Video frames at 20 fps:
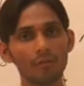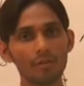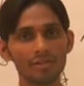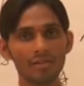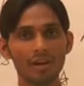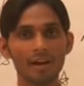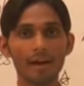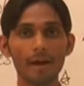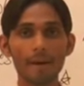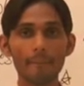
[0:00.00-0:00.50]
which
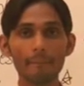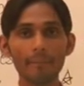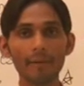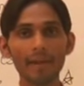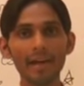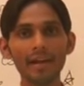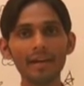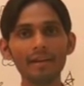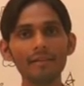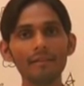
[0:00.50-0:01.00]
are
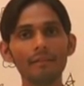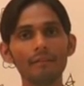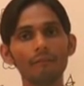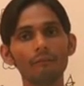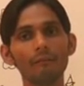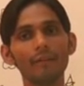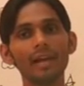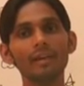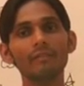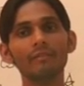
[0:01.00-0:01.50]
applied
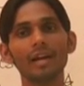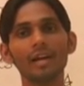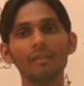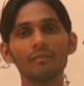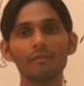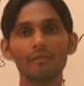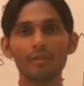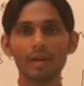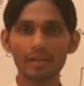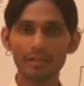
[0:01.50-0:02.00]
while we
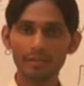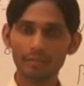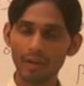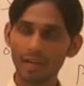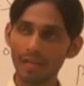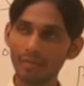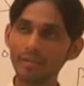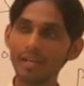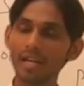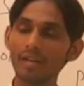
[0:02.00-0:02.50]

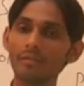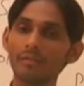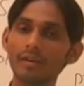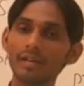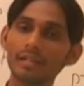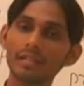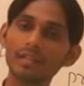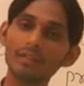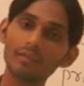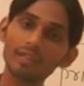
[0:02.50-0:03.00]
are
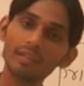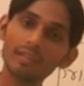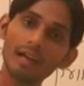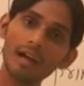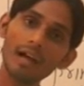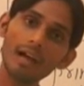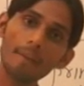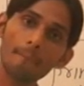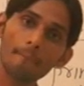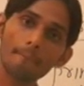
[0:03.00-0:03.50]
working with
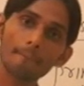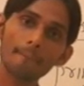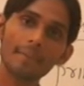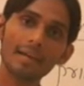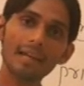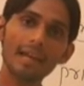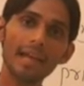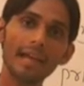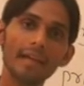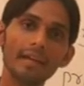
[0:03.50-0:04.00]
the
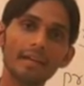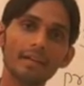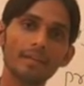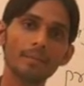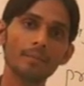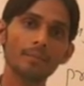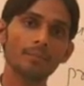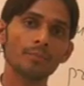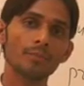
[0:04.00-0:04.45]
client.